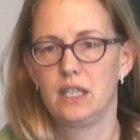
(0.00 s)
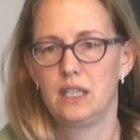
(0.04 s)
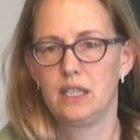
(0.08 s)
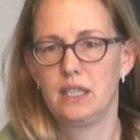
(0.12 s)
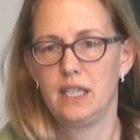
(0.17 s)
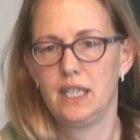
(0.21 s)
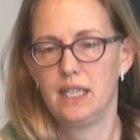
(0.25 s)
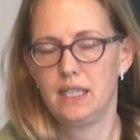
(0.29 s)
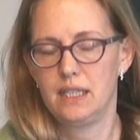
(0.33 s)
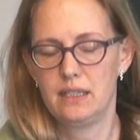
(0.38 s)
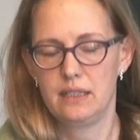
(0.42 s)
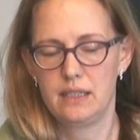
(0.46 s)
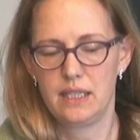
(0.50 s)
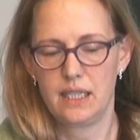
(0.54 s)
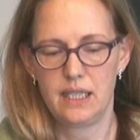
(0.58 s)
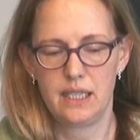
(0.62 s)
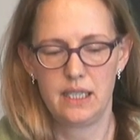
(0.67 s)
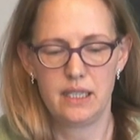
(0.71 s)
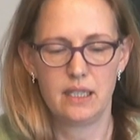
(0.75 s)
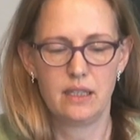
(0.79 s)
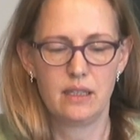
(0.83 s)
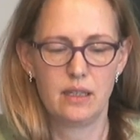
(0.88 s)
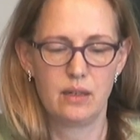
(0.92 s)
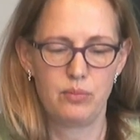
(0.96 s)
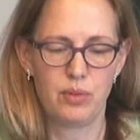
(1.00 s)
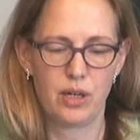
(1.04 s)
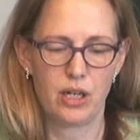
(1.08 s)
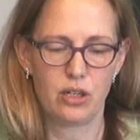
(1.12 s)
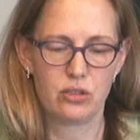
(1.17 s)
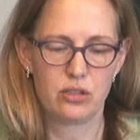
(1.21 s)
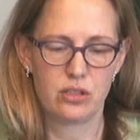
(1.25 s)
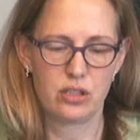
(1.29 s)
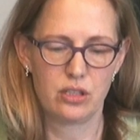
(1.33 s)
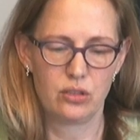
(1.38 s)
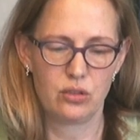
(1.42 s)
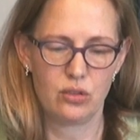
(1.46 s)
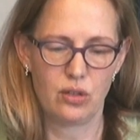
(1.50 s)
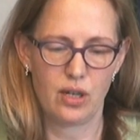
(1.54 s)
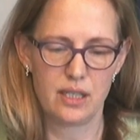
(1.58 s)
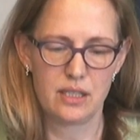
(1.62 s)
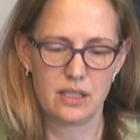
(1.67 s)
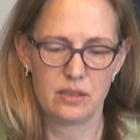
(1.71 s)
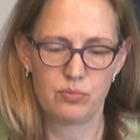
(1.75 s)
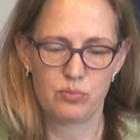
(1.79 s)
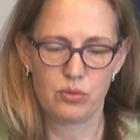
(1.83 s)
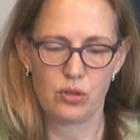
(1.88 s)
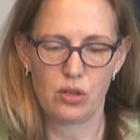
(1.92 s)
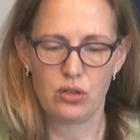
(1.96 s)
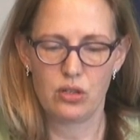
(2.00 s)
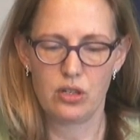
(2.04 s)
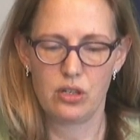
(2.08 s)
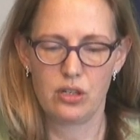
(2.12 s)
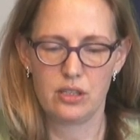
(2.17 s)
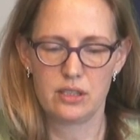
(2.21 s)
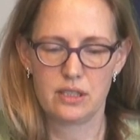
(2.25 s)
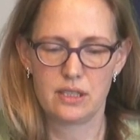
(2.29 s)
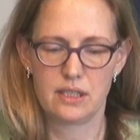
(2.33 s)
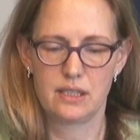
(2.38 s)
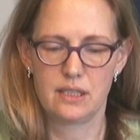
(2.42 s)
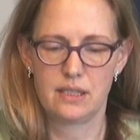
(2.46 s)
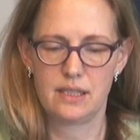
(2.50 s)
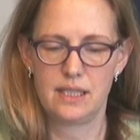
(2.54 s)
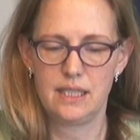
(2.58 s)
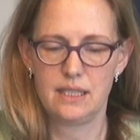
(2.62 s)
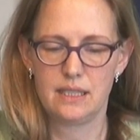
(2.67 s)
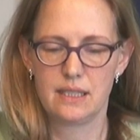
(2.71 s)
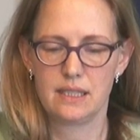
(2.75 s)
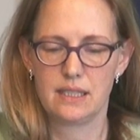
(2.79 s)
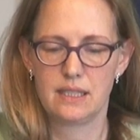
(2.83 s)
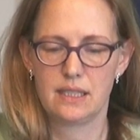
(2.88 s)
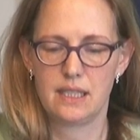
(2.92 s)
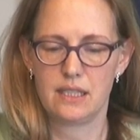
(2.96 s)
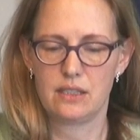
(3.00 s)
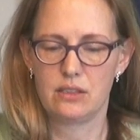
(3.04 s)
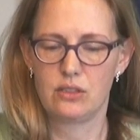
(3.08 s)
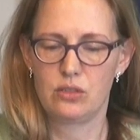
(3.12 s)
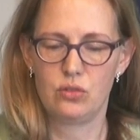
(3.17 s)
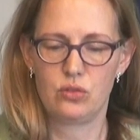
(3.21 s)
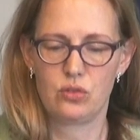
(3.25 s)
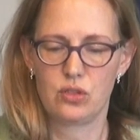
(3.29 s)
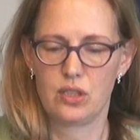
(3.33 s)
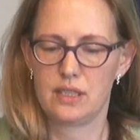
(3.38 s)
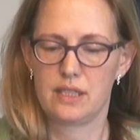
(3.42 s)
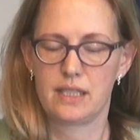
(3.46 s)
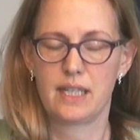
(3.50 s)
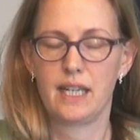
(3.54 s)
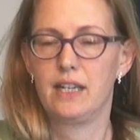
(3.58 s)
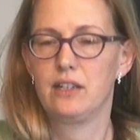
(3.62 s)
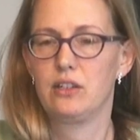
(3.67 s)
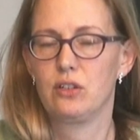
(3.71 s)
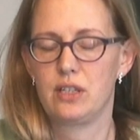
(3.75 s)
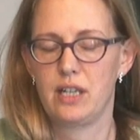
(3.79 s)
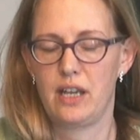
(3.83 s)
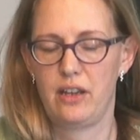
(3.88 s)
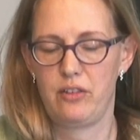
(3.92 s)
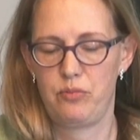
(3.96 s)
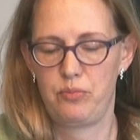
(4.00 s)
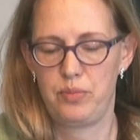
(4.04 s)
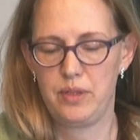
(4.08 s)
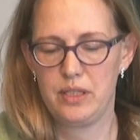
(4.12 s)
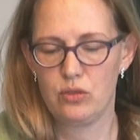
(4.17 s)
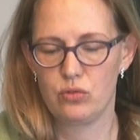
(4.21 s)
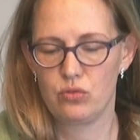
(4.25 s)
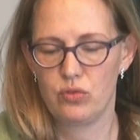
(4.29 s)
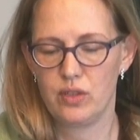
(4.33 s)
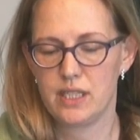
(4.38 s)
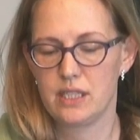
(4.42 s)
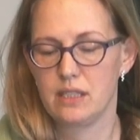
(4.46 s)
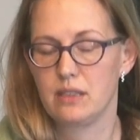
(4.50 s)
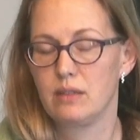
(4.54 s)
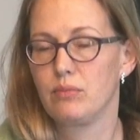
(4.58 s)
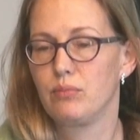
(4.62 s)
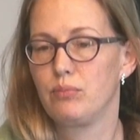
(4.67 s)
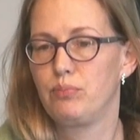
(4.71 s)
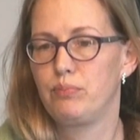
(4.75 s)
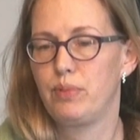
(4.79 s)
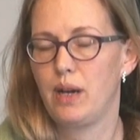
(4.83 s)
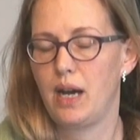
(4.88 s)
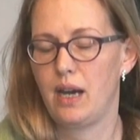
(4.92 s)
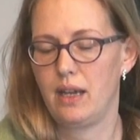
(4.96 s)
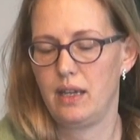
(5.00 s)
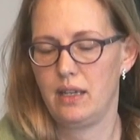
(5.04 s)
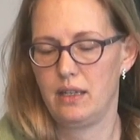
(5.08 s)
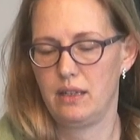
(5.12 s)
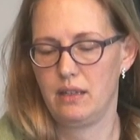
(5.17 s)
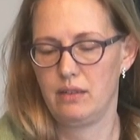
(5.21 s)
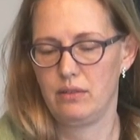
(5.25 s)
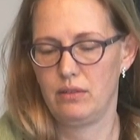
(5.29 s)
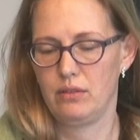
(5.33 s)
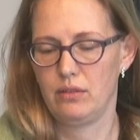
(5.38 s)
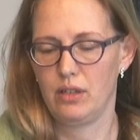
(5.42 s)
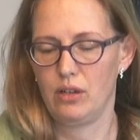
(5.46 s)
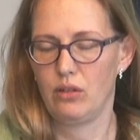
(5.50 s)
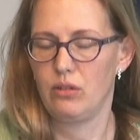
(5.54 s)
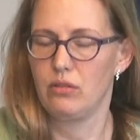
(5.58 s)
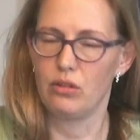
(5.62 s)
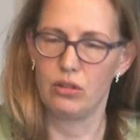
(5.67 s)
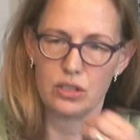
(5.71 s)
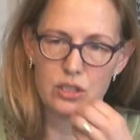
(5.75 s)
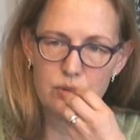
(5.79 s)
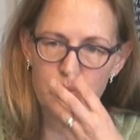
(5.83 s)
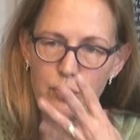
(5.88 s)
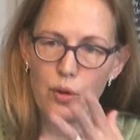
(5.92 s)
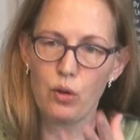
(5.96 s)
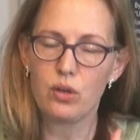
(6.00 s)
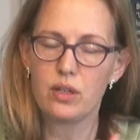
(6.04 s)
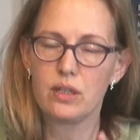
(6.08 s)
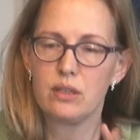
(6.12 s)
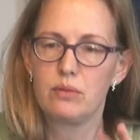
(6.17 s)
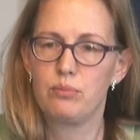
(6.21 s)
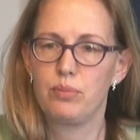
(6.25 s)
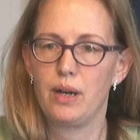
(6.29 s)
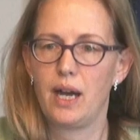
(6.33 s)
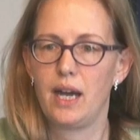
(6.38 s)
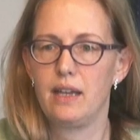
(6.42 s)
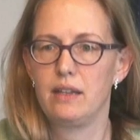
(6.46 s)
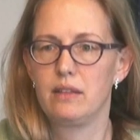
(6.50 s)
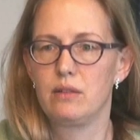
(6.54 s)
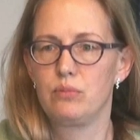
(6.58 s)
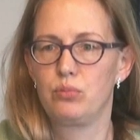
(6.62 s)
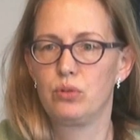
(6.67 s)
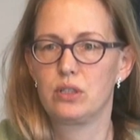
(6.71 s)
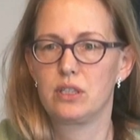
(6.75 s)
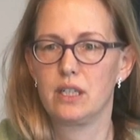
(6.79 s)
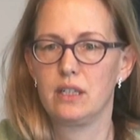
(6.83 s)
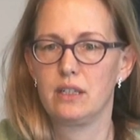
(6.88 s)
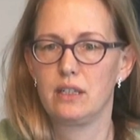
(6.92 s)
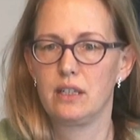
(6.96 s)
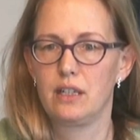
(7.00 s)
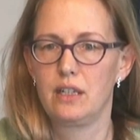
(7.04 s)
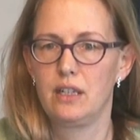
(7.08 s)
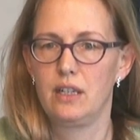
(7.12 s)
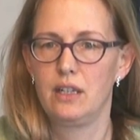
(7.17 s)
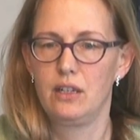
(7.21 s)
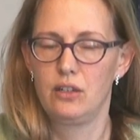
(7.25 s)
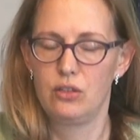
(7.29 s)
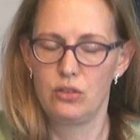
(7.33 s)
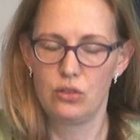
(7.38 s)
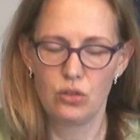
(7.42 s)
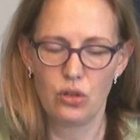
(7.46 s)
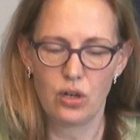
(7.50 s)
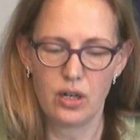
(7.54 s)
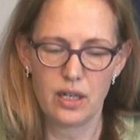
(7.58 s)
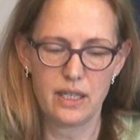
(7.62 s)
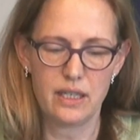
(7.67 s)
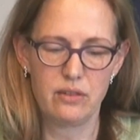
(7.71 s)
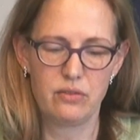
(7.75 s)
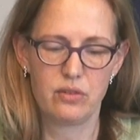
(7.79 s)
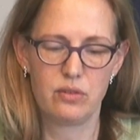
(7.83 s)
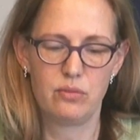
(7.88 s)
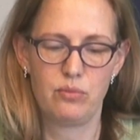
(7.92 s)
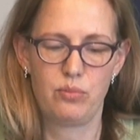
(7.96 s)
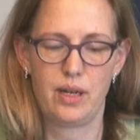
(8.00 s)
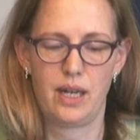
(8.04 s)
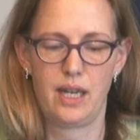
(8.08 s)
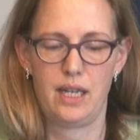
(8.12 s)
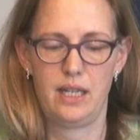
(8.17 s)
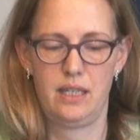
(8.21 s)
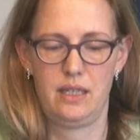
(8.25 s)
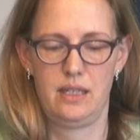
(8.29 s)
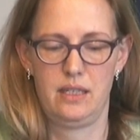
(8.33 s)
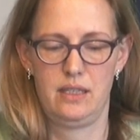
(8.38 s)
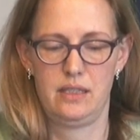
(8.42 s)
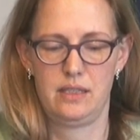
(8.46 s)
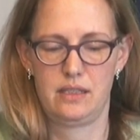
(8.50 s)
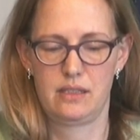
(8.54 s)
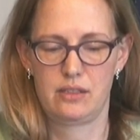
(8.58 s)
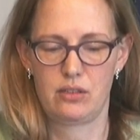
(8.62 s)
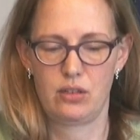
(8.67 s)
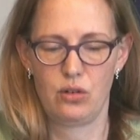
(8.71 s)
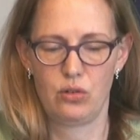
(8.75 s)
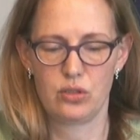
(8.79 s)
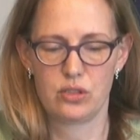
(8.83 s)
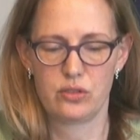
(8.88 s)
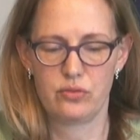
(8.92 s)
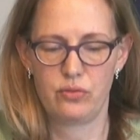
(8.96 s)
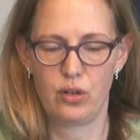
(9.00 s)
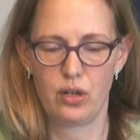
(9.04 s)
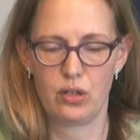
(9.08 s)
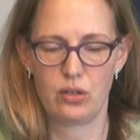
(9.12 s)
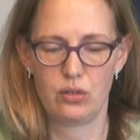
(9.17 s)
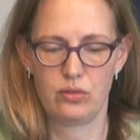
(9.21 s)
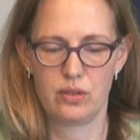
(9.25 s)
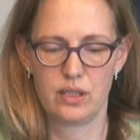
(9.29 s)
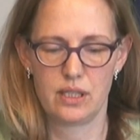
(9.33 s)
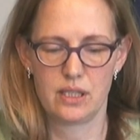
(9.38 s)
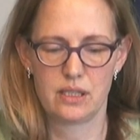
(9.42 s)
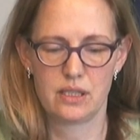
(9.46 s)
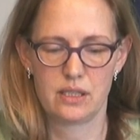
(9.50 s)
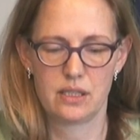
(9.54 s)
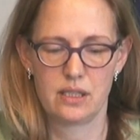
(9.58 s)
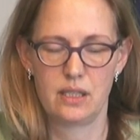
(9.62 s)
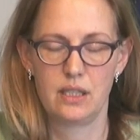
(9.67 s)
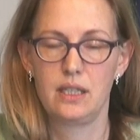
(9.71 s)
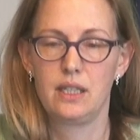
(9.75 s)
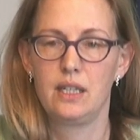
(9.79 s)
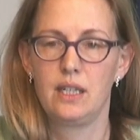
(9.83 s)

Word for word: Then they hear about Johannes Bronkhorst's thesis that sutras cannot have been written by or spoken by the Buddha nor even by his close followers.